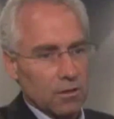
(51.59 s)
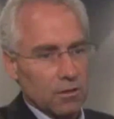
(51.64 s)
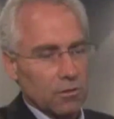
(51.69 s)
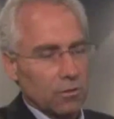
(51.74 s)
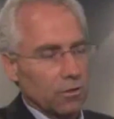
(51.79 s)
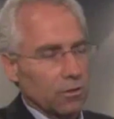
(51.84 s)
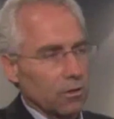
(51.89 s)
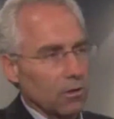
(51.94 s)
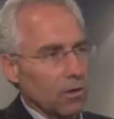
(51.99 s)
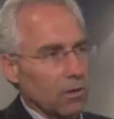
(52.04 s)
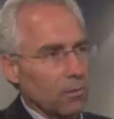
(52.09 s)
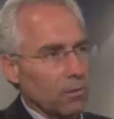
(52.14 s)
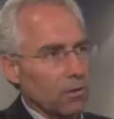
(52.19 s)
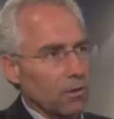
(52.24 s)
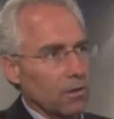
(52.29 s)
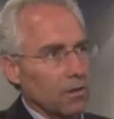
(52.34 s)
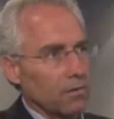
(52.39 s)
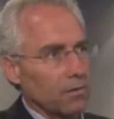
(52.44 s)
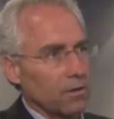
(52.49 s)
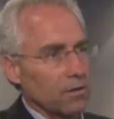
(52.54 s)
show what they're all about
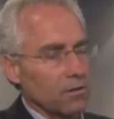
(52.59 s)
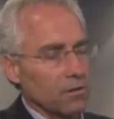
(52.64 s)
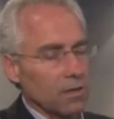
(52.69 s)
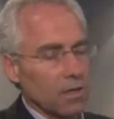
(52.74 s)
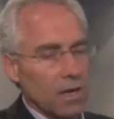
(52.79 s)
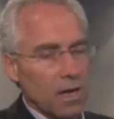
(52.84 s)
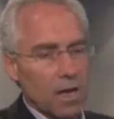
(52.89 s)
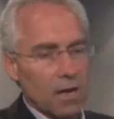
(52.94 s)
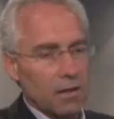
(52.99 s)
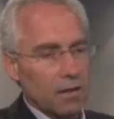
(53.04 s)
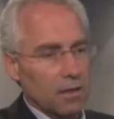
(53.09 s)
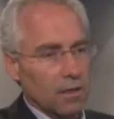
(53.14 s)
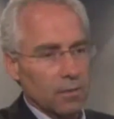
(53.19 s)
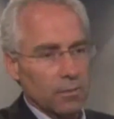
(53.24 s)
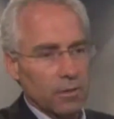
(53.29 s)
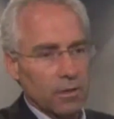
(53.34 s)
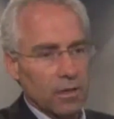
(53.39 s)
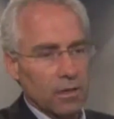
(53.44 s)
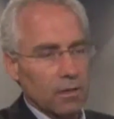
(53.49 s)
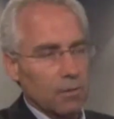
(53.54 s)
individually. I think it'll
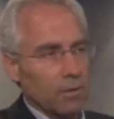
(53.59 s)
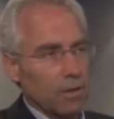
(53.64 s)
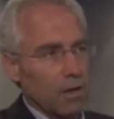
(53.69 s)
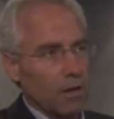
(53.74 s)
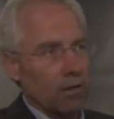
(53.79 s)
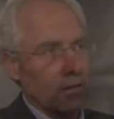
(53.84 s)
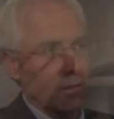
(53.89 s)
be nothing but